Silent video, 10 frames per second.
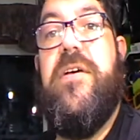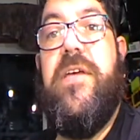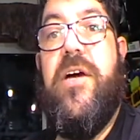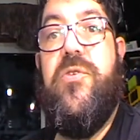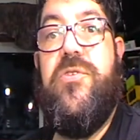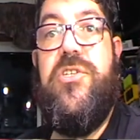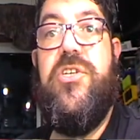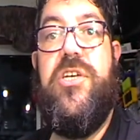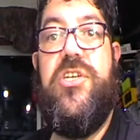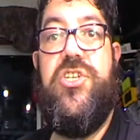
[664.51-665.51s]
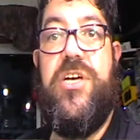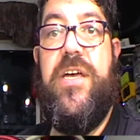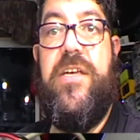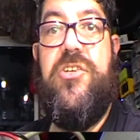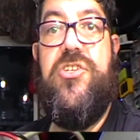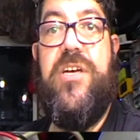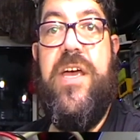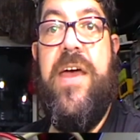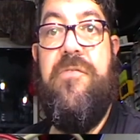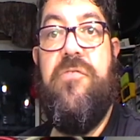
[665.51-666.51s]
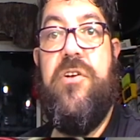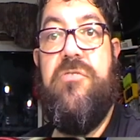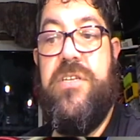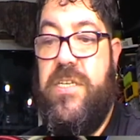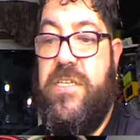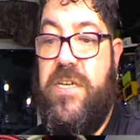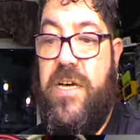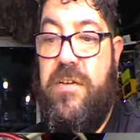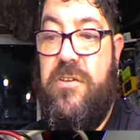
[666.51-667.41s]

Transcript: You know, do you change every resistor